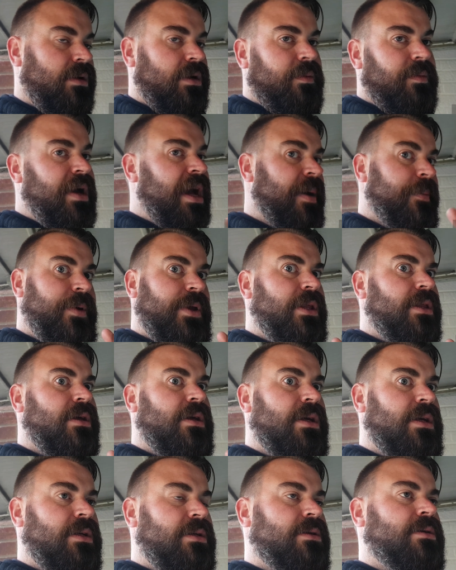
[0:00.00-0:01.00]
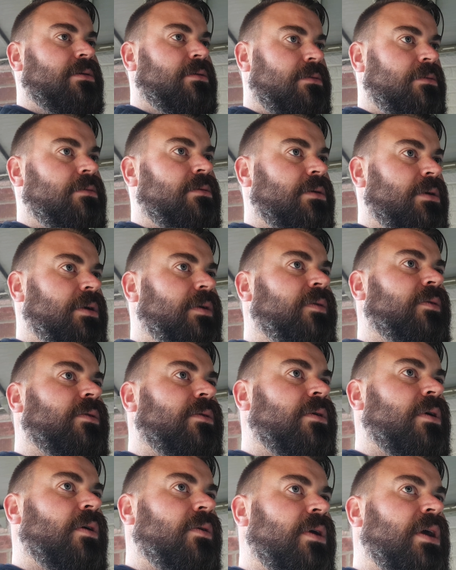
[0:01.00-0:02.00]
I'm happy that it's
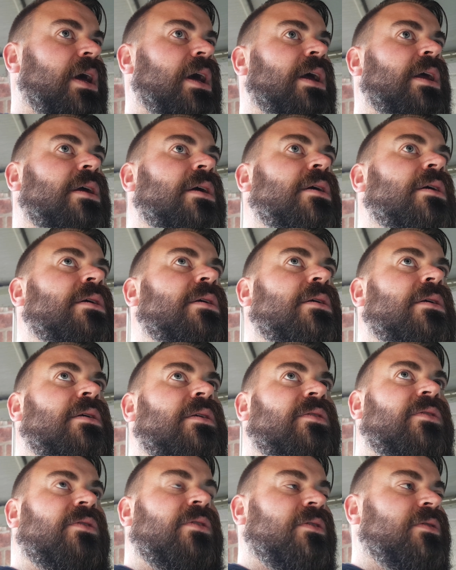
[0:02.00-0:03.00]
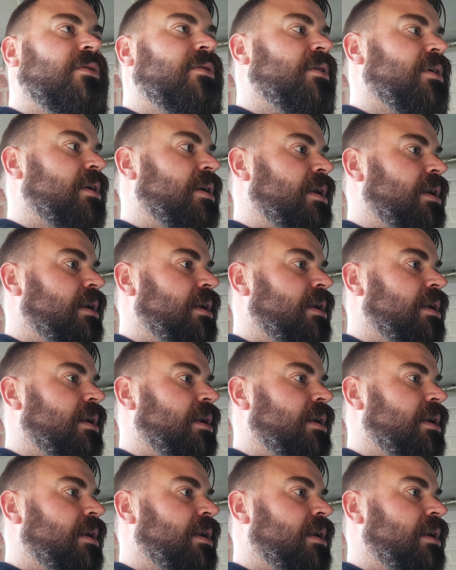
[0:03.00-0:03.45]
okay. It's just